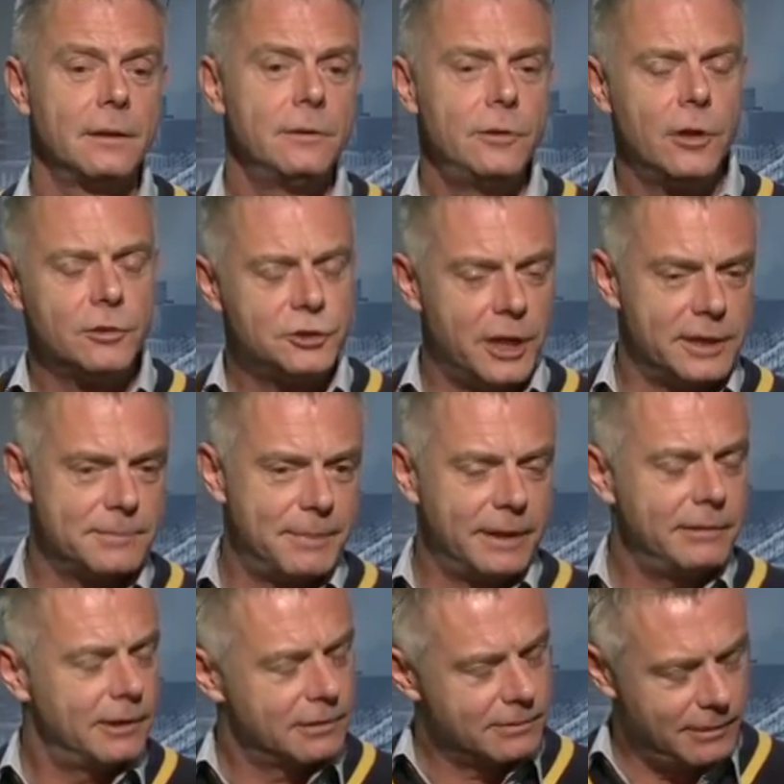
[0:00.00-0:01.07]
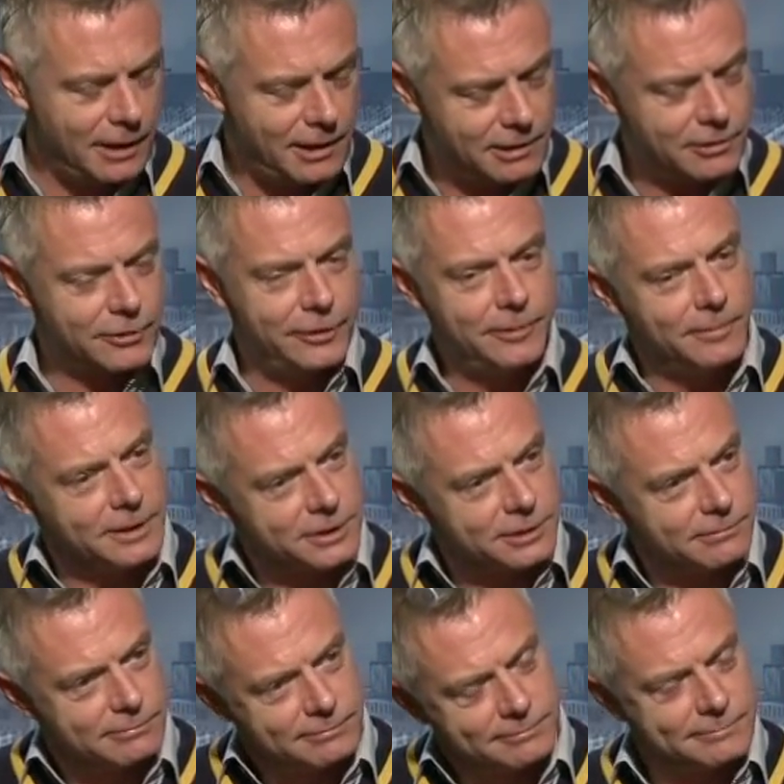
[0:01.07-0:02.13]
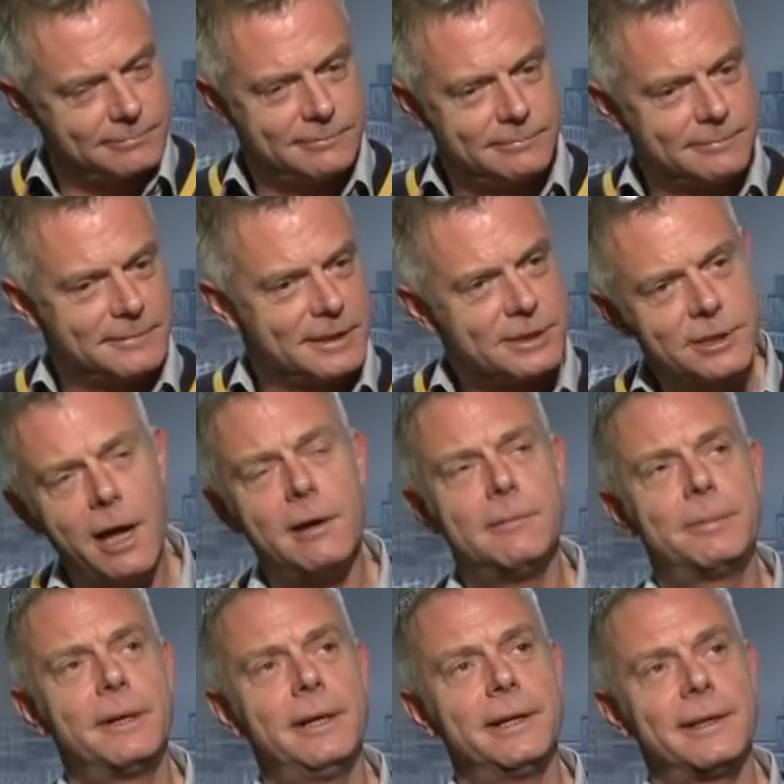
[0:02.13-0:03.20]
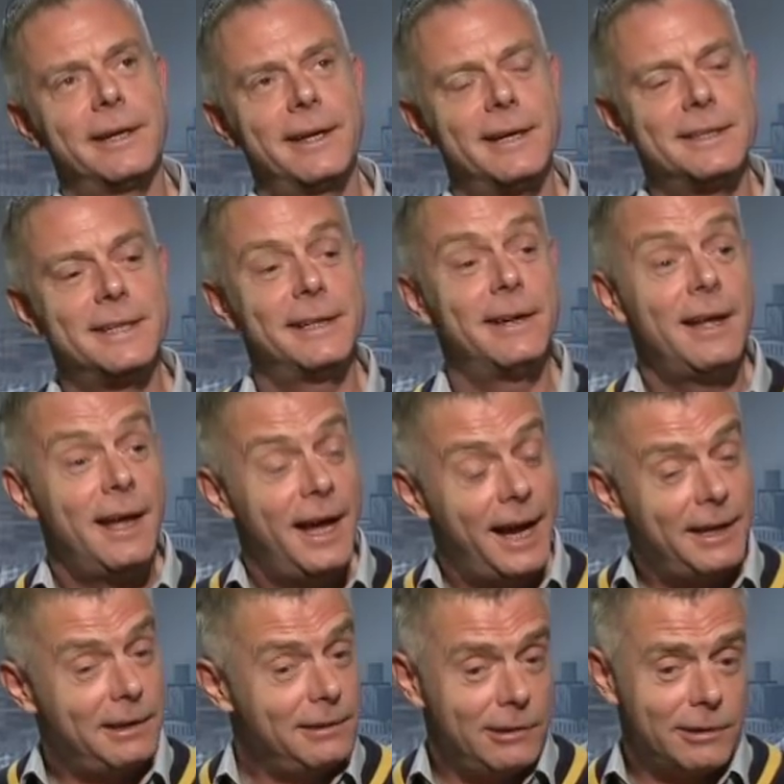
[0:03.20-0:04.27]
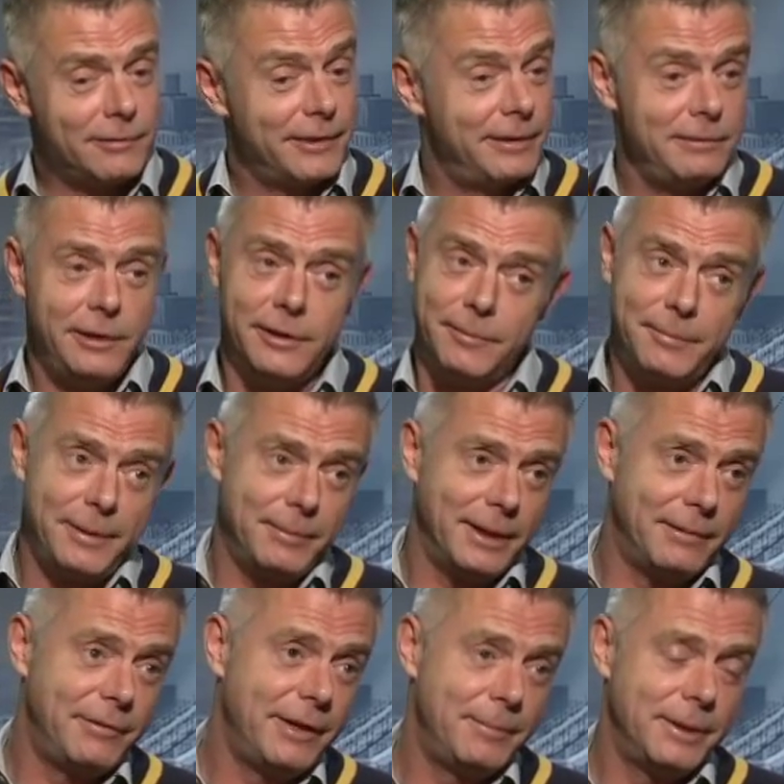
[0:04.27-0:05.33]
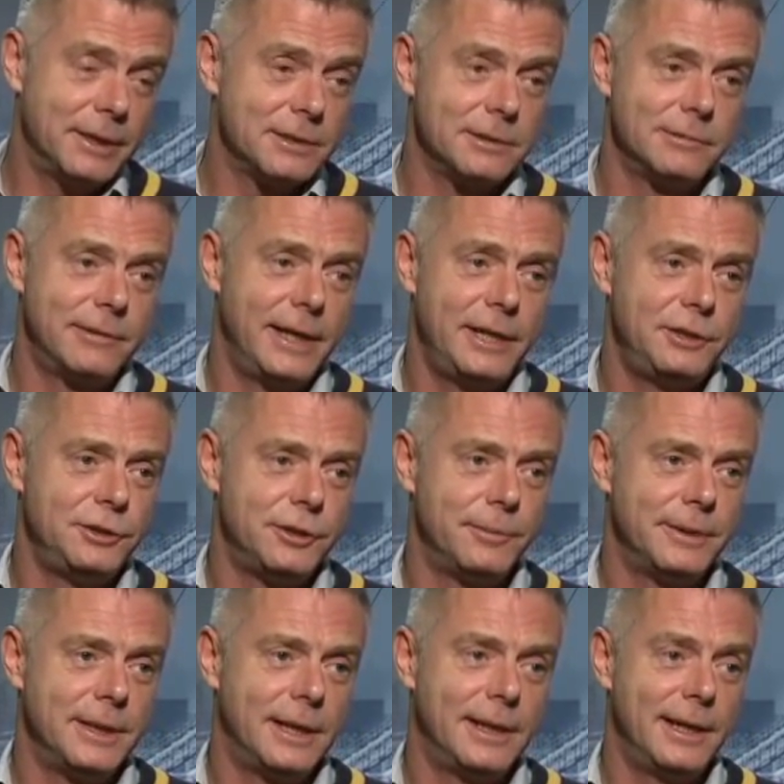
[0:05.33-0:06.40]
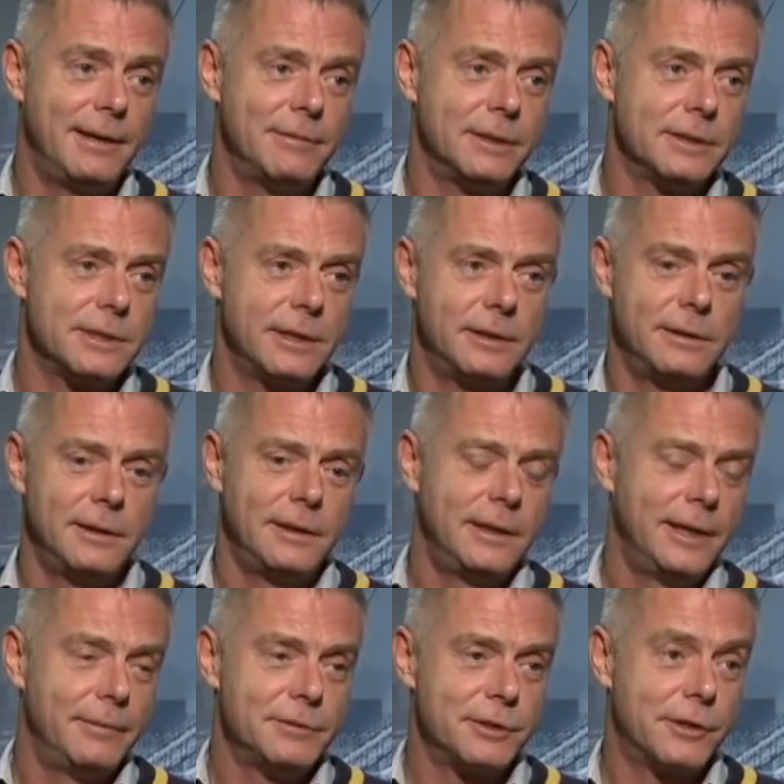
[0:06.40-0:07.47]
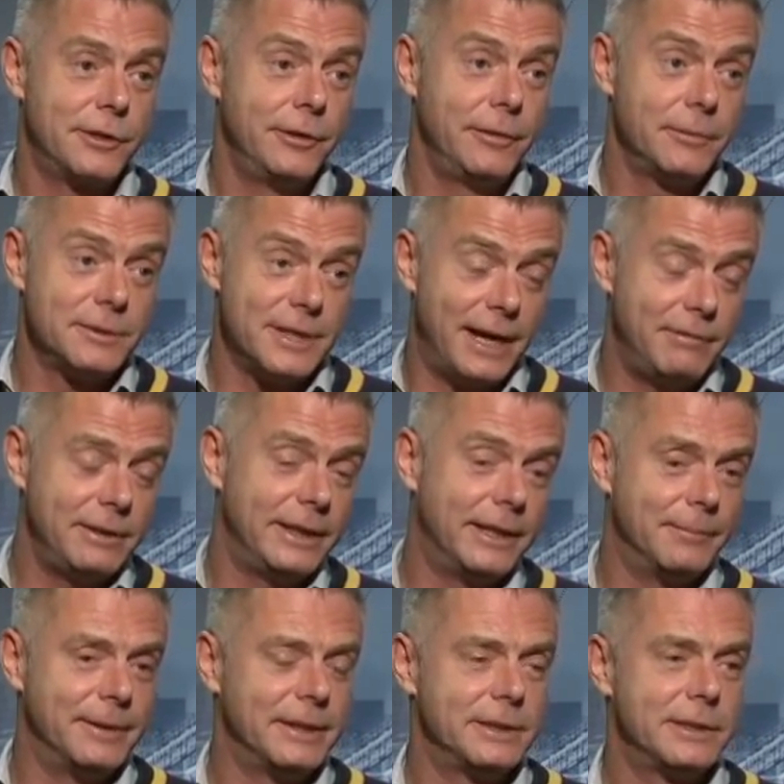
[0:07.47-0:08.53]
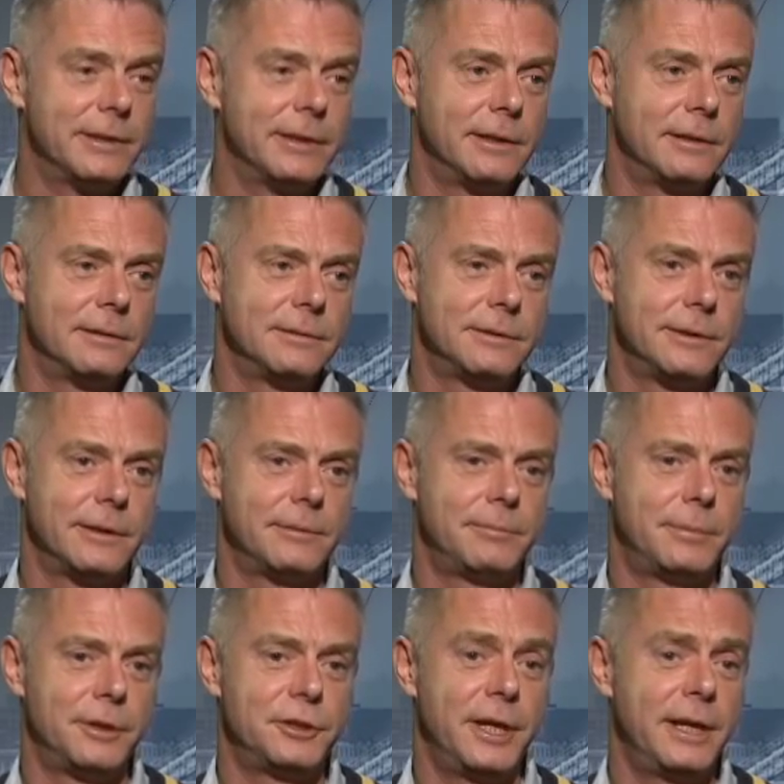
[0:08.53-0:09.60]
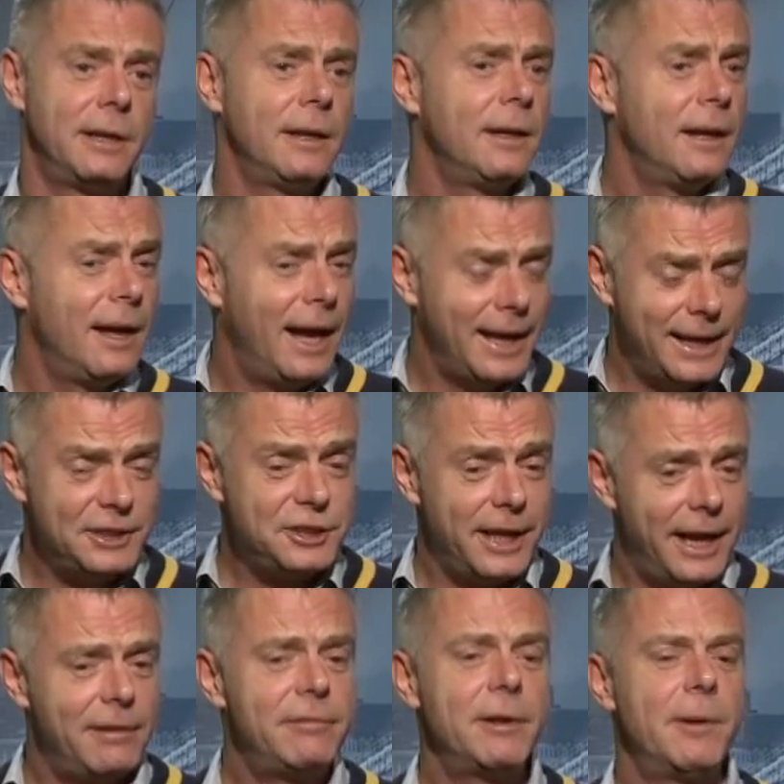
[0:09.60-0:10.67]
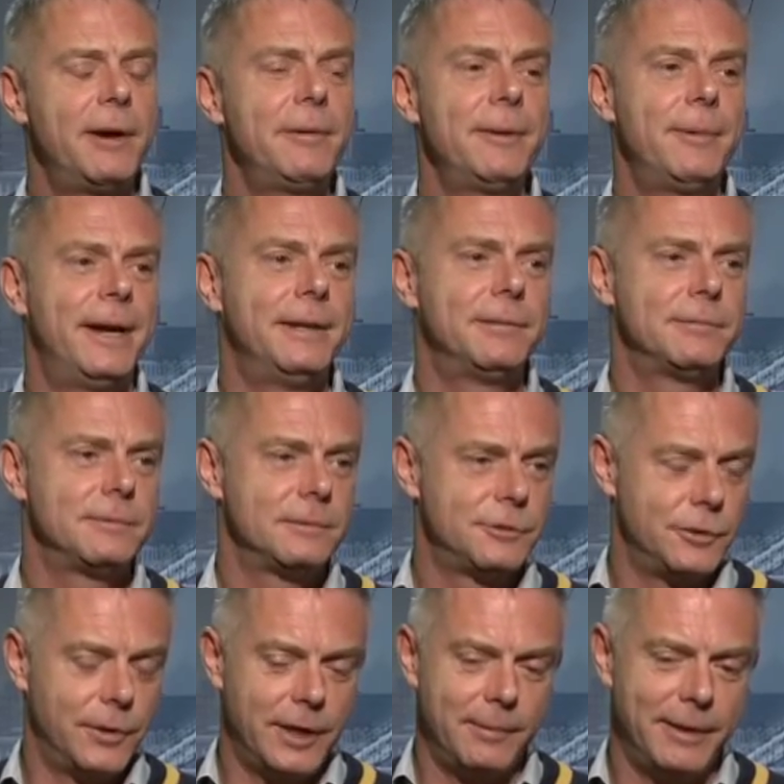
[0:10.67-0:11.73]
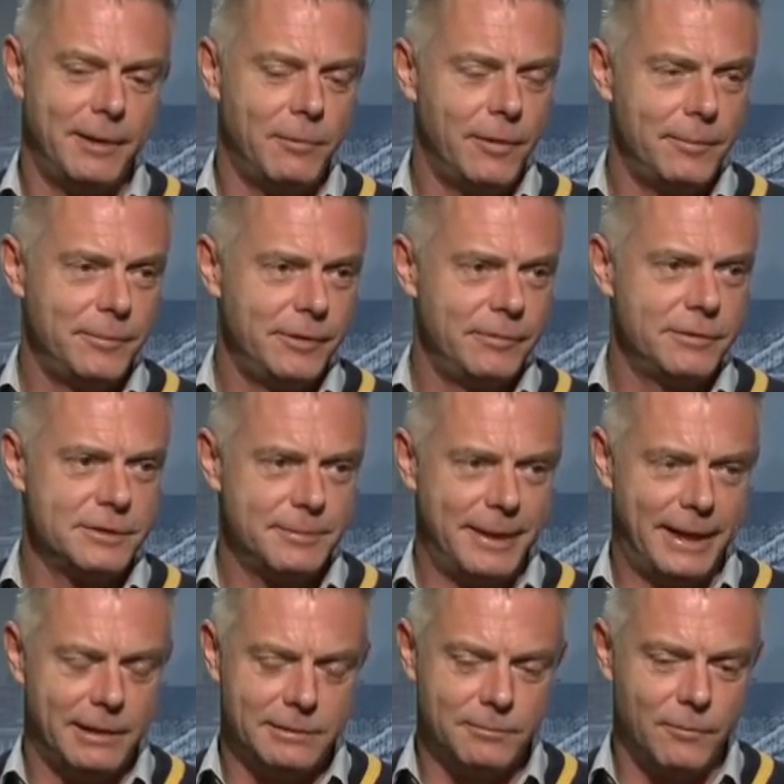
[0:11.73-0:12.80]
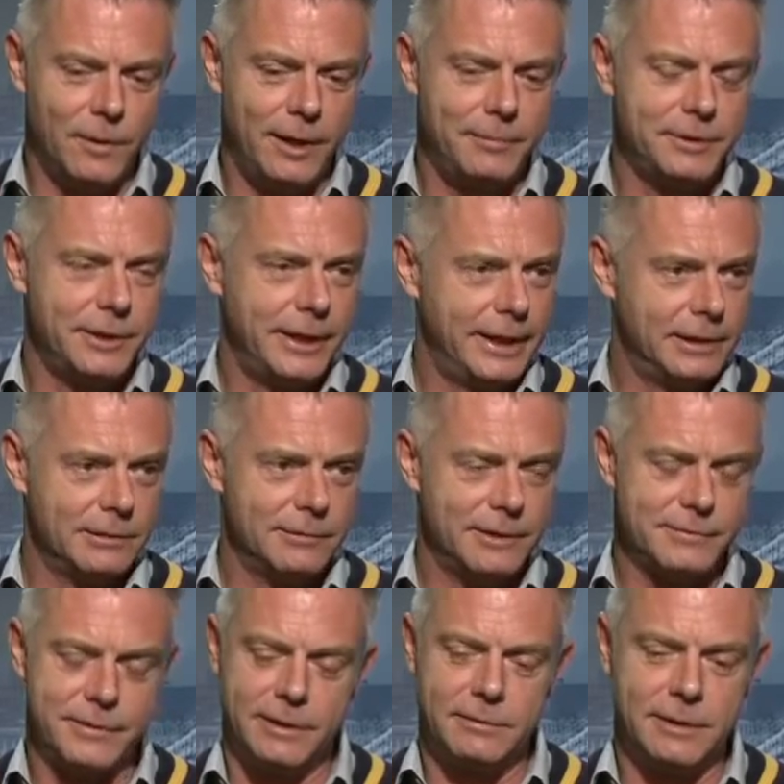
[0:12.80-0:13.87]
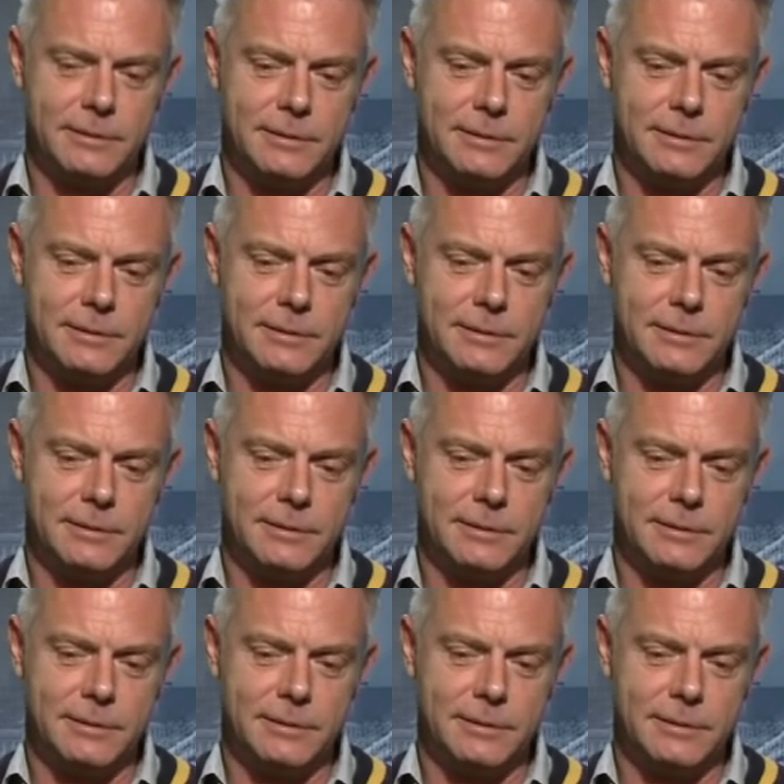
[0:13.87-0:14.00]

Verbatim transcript: Not just our crew was so brilliant, I can't tell you. And a lot of it, you know, people have very personal relationship with 9/11, so it was a crew that was heavily committed to the project. And actually, everywhere we went, talking about what the movie was about, why we're doing it, and all the rest of it.